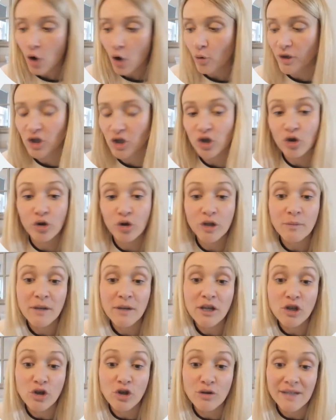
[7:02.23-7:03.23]
which you're going to be
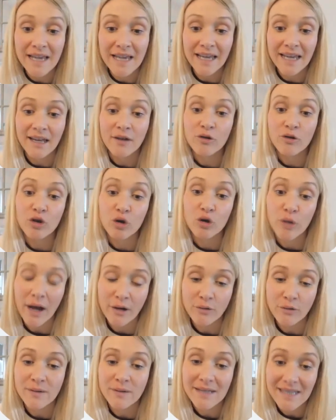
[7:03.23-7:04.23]
using
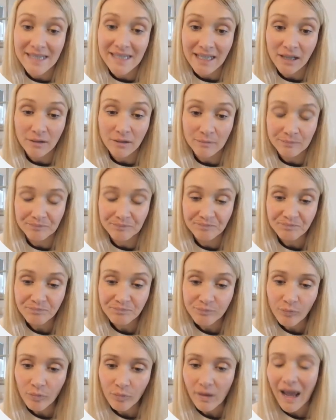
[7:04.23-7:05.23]
throughout SEAL.
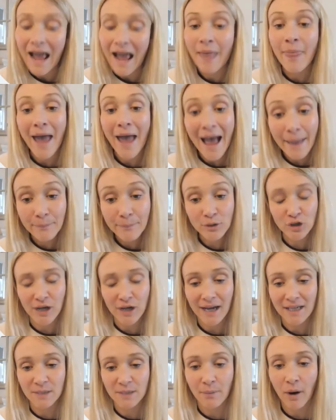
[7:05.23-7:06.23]
And the
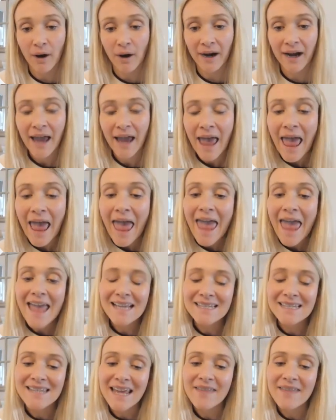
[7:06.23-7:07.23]
abstract part is
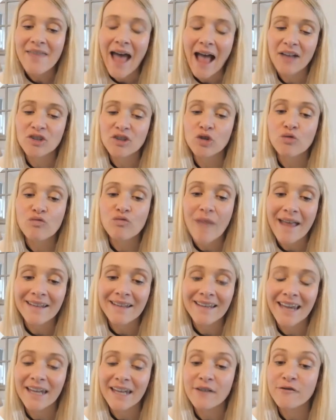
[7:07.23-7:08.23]
then the actual written
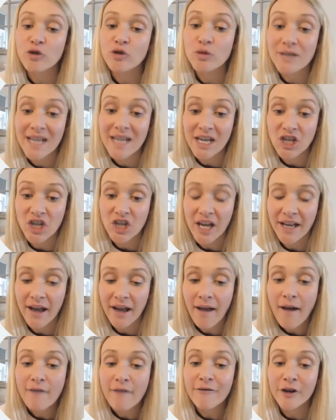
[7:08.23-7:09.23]
kind of notation
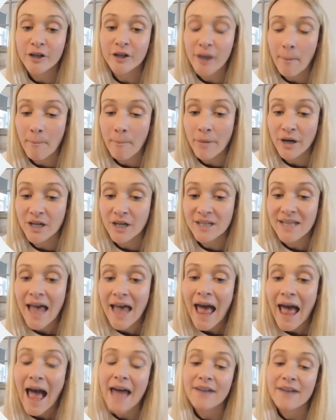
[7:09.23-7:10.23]
for numbers
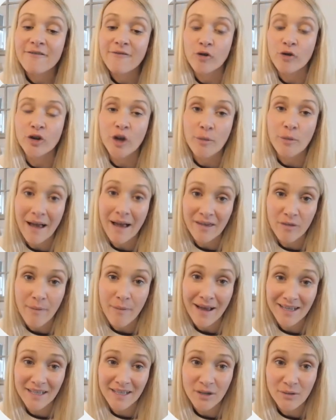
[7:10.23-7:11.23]
and for your
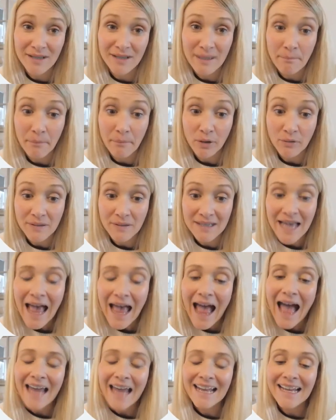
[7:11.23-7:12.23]
mathematical symbols.
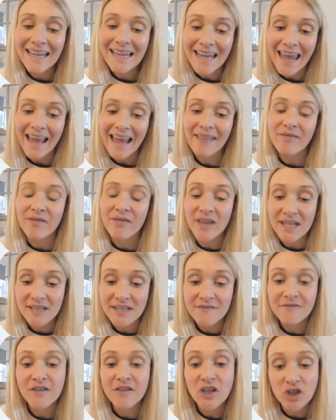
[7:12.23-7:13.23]
And again, this
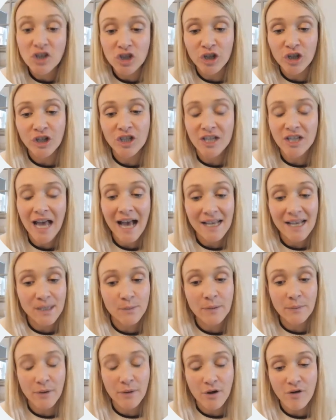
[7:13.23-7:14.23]
features as we
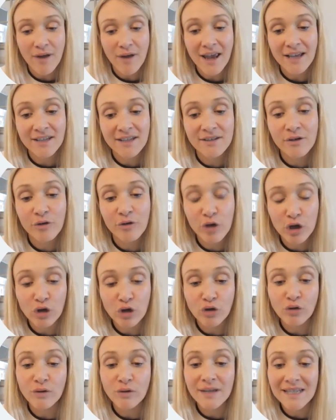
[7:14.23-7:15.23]
progress
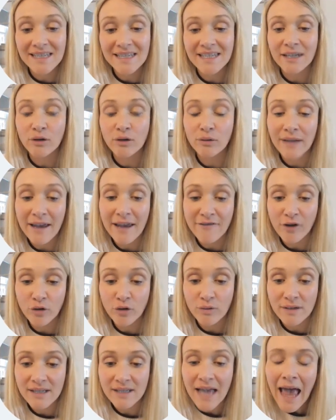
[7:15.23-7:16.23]
through the SEAL
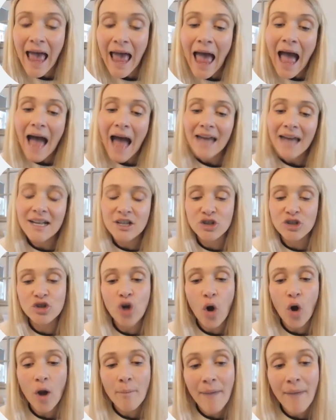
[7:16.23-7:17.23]
levels. And it's
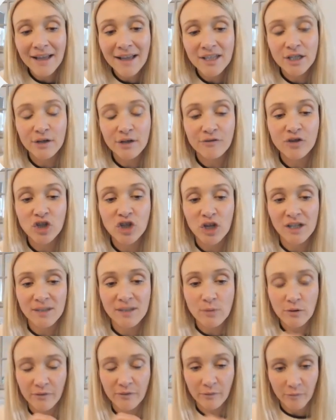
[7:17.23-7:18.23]
not a matter of just
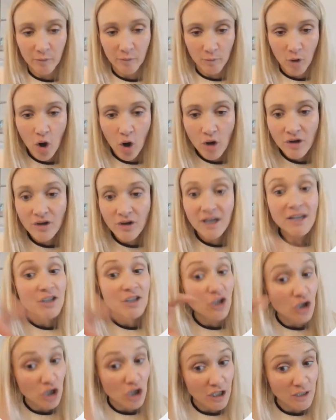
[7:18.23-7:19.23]
moving from concrete to
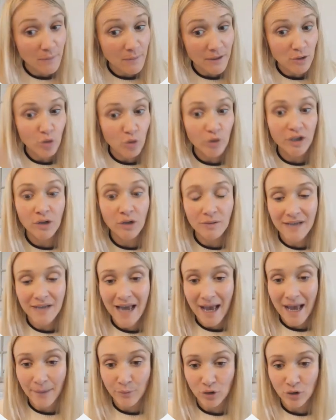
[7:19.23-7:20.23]
just pictorial to
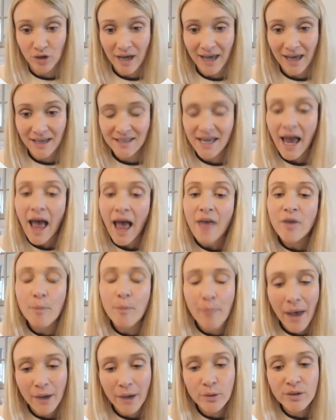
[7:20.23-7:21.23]
abstract. The
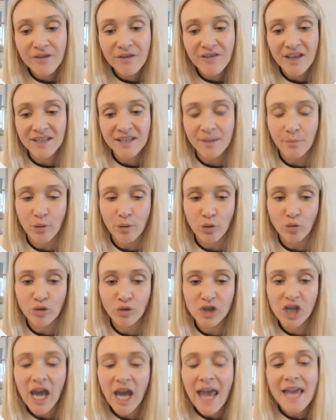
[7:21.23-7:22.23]
power of this
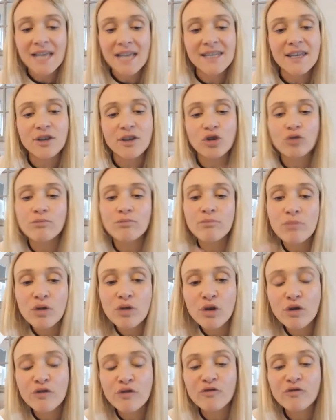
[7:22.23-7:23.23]
approach is that you
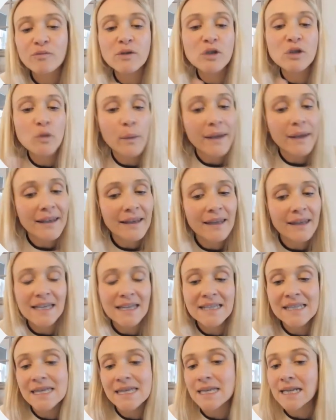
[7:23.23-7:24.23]
move between
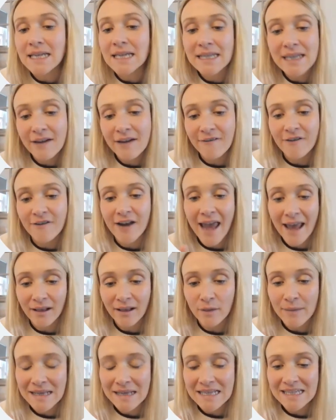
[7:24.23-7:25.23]
these 3 different
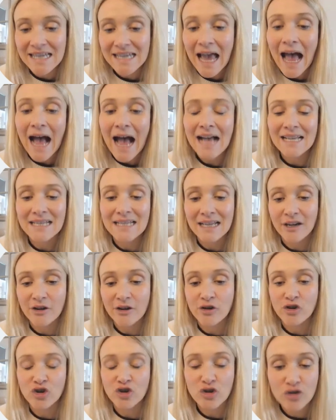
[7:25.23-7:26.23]
elements as
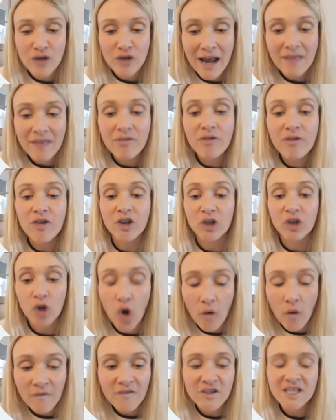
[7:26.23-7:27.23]
learners' strength and
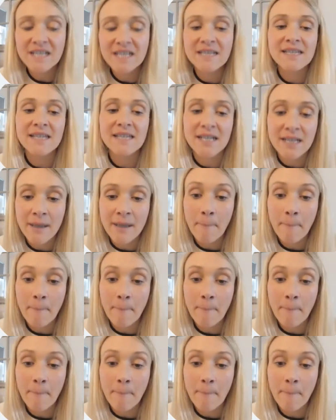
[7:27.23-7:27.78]
confidence and